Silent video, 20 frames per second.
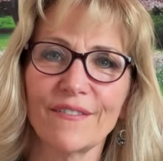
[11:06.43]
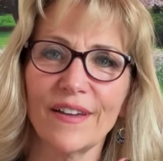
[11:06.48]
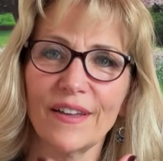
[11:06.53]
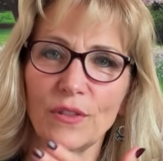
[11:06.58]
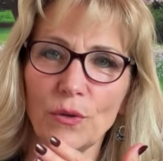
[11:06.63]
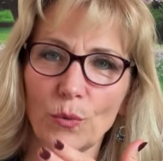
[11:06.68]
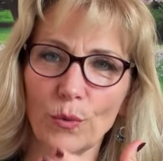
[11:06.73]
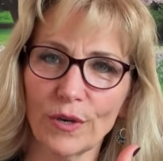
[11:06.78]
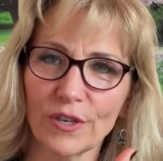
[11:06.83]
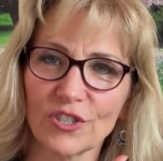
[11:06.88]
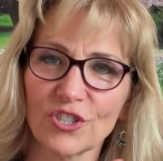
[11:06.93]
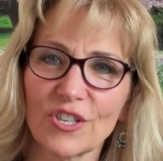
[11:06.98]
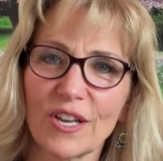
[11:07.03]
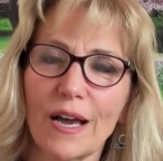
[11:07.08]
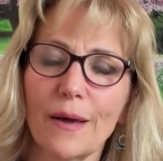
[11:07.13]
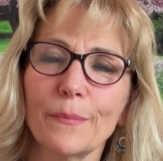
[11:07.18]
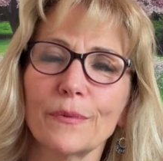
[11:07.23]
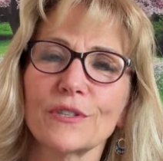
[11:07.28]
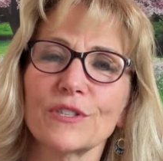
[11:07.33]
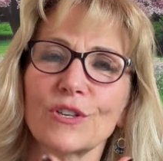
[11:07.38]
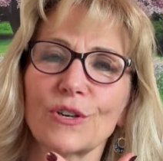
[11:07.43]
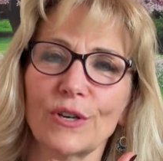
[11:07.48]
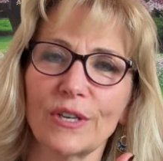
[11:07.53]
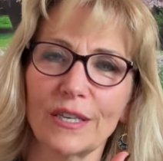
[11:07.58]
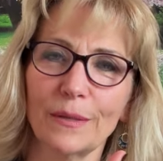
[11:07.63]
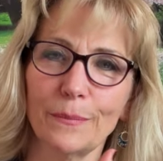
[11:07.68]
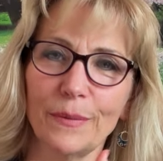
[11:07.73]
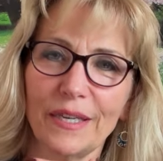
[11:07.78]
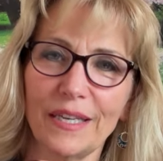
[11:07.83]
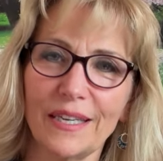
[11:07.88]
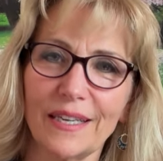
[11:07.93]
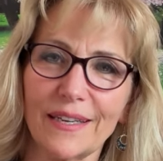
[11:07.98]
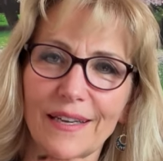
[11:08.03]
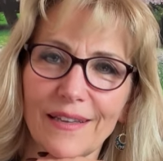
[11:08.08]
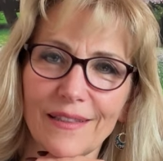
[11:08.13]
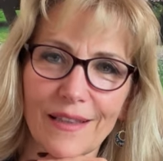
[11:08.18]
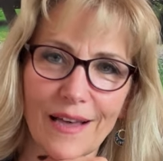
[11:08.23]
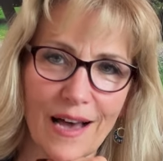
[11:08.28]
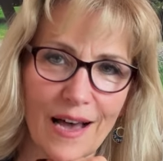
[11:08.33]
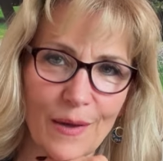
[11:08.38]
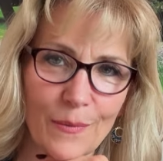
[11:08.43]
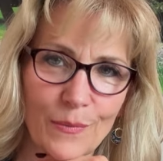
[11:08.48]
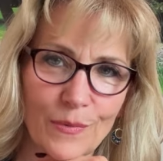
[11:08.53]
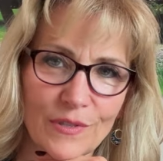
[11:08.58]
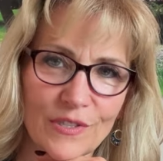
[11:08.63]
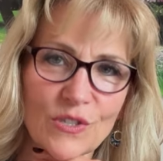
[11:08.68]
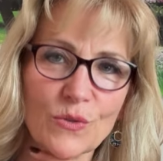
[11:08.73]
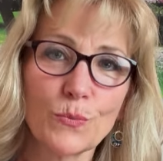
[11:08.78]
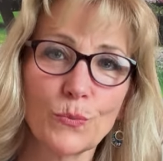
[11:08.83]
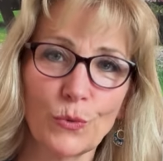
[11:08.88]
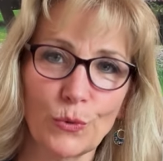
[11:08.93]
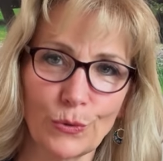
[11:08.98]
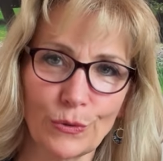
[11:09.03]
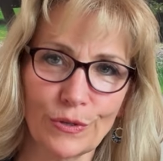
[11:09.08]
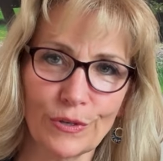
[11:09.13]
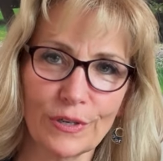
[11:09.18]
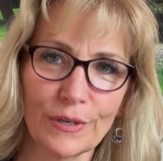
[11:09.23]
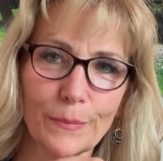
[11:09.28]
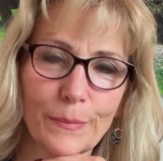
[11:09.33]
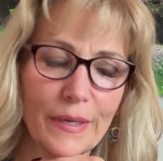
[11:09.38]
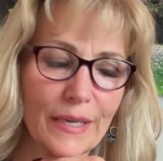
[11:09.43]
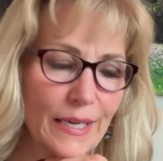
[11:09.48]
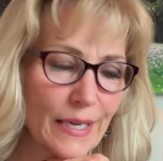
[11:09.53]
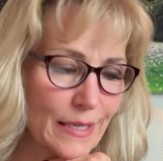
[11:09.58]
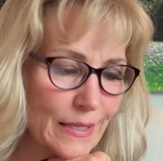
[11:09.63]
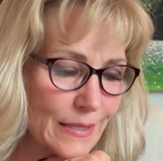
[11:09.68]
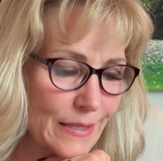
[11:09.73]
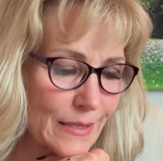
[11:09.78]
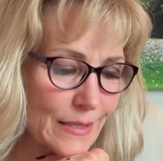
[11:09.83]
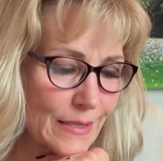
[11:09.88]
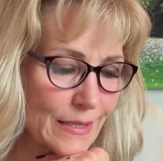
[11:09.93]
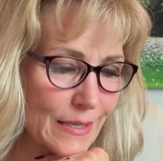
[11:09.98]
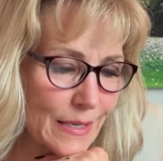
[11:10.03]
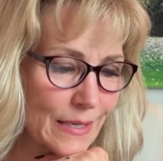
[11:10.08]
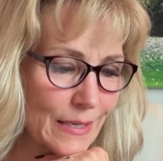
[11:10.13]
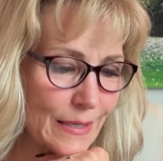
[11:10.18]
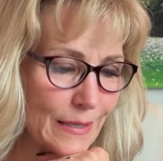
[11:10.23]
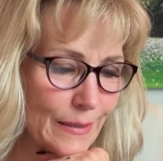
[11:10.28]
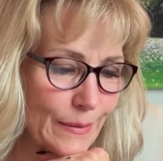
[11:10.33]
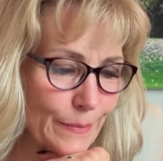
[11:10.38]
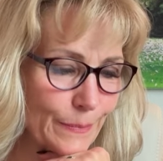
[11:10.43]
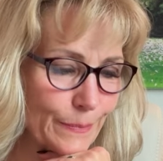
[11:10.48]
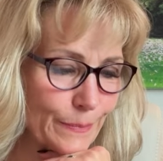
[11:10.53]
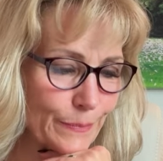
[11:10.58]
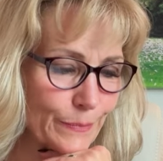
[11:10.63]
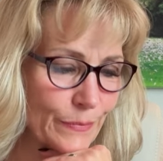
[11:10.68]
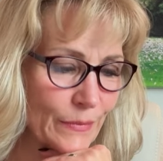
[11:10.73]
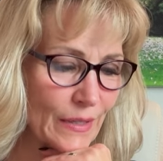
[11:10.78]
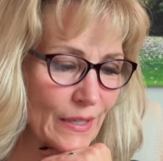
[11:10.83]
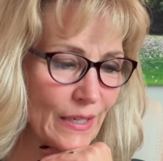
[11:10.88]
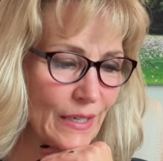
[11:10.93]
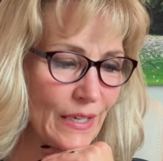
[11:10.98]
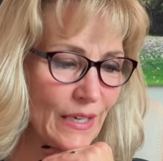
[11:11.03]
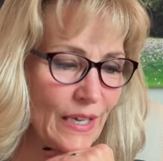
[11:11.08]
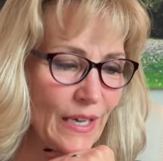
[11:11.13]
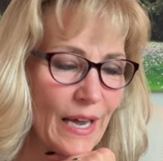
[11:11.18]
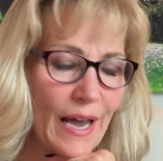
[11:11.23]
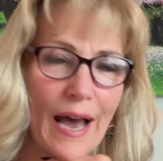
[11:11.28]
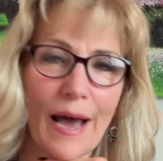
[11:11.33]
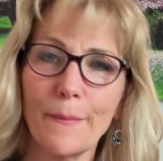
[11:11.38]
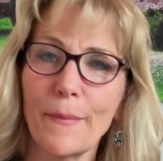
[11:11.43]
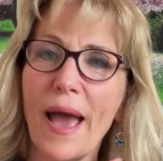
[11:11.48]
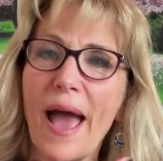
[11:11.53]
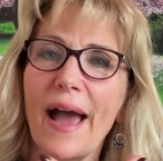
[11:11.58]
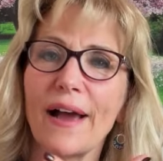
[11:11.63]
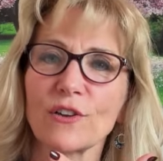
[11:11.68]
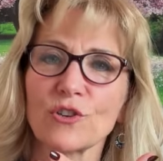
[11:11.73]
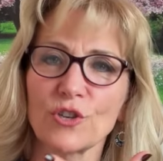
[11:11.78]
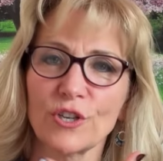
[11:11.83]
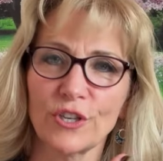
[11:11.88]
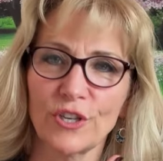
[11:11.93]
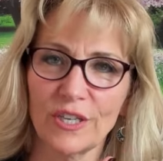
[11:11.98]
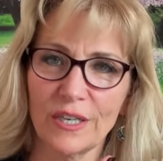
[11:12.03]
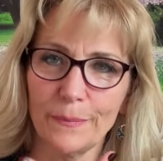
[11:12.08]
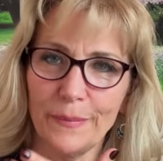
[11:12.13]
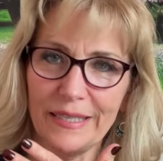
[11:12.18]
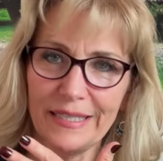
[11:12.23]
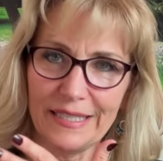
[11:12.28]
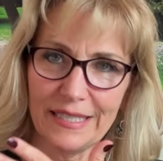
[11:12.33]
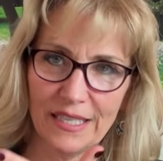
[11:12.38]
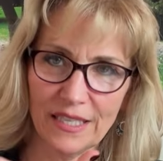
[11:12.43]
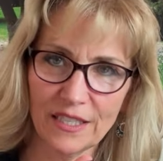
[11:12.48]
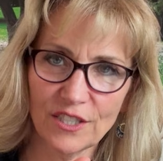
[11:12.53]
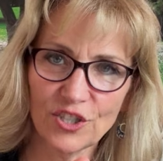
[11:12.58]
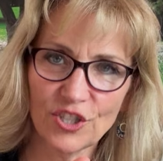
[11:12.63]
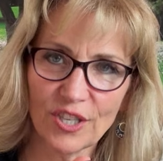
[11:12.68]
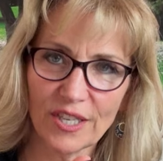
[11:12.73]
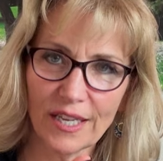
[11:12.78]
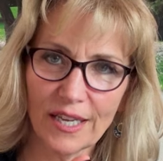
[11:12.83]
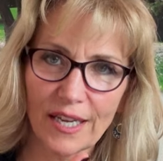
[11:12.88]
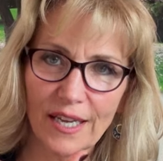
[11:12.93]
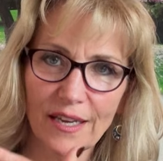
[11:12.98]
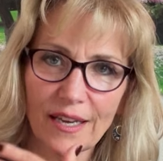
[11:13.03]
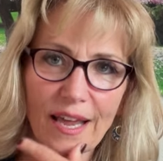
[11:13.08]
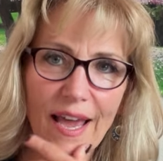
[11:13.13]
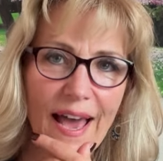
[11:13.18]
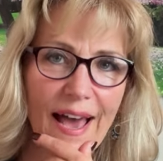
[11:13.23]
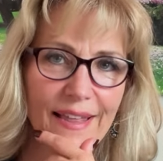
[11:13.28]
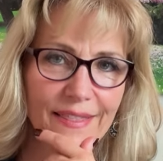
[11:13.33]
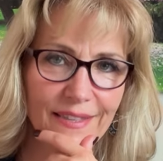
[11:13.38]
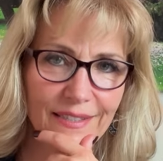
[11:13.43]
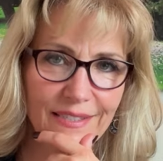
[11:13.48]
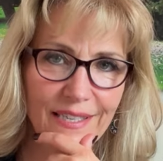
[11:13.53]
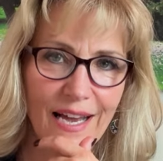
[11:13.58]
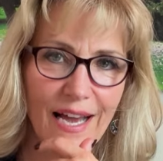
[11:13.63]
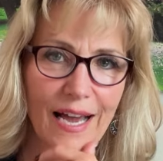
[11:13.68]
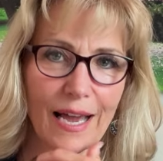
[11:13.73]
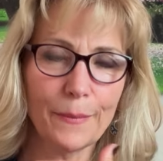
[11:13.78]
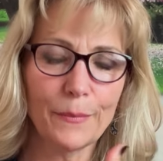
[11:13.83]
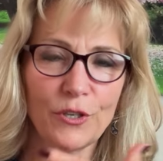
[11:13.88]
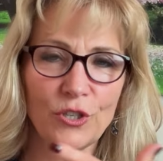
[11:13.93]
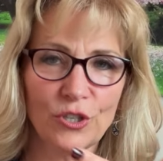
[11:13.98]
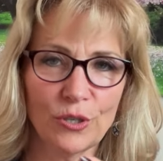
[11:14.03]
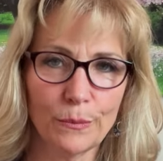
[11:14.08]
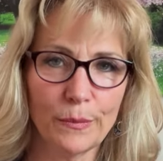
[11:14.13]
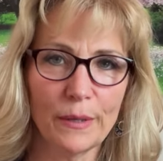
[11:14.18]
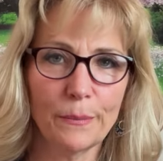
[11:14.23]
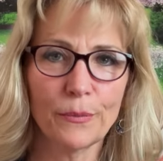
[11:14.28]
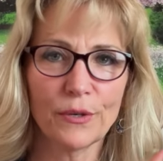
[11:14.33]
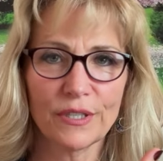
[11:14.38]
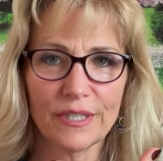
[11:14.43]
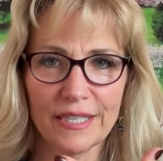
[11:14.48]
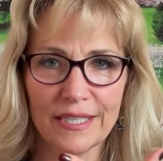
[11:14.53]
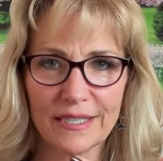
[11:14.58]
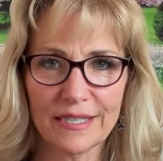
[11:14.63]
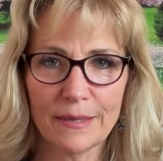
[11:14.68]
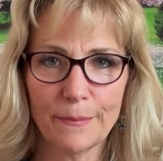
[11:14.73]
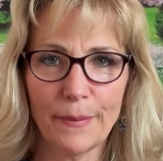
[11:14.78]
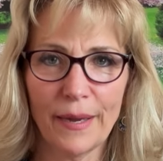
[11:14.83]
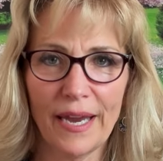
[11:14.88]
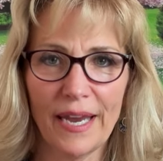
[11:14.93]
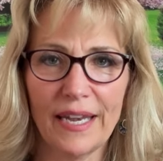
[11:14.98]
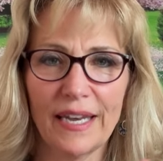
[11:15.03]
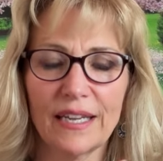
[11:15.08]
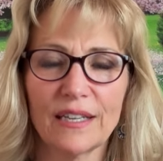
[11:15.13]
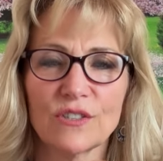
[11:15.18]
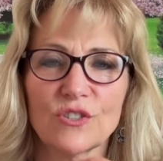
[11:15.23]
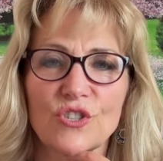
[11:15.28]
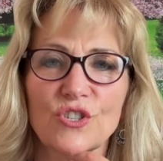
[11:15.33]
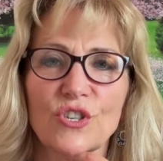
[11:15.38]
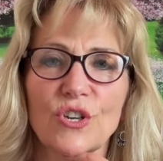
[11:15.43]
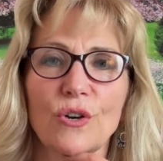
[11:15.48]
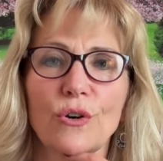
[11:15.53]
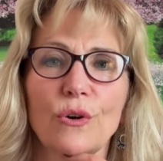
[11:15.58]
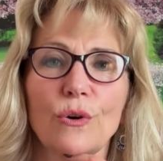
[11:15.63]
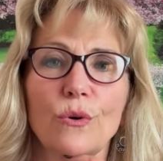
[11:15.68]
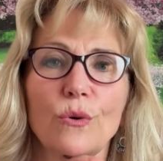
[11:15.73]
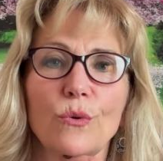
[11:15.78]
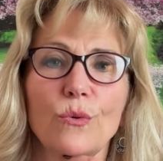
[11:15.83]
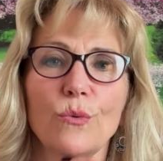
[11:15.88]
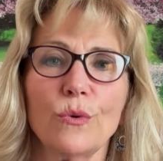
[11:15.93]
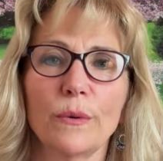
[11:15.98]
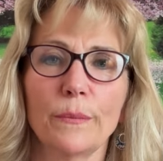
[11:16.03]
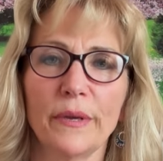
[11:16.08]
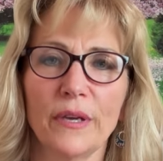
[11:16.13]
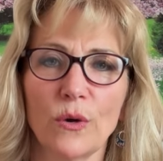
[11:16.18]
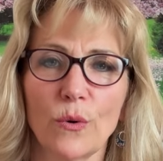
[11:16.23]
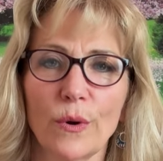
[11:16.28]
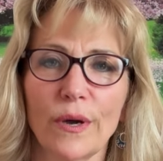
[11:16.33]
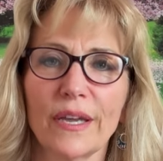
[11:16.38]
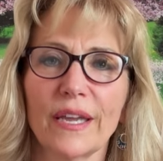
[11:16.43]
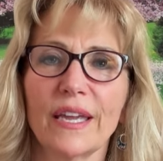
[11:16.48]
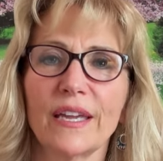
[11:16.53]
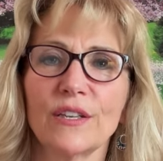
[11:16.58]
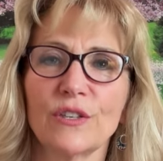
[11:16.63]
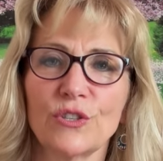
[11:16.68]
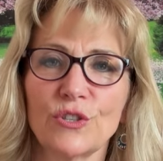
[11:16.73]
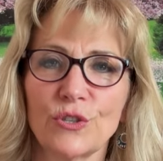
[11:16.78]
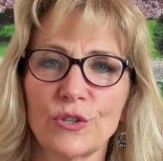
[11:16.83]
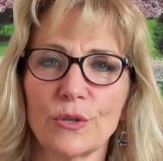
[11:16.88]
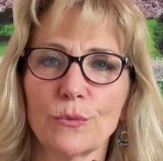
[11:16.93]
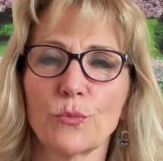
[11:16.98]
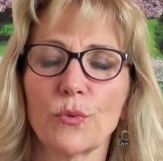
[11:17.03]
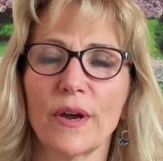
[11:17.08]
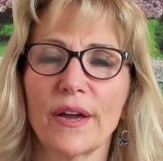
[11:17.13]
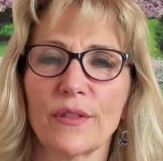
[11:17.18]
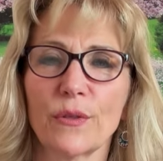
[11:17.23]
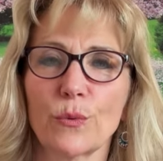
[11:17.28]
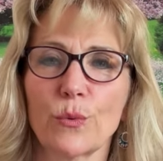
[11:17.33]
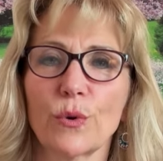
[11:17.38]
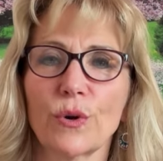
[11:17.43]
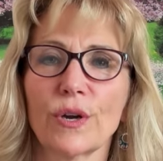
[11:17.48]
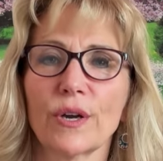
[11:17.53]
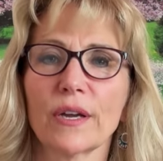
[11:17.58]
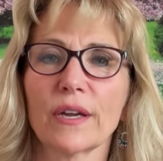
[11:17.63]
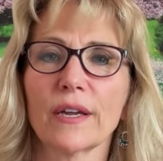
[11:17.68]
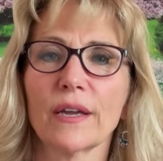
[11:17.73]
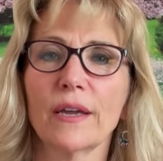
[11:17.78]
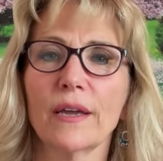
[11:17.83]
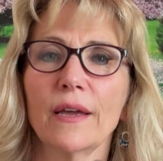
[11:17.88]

And the workshop is going to be a lot smoother because um, I'm actually going to be teaching it at the time and you'll be participating. So we'll be going into the breath work.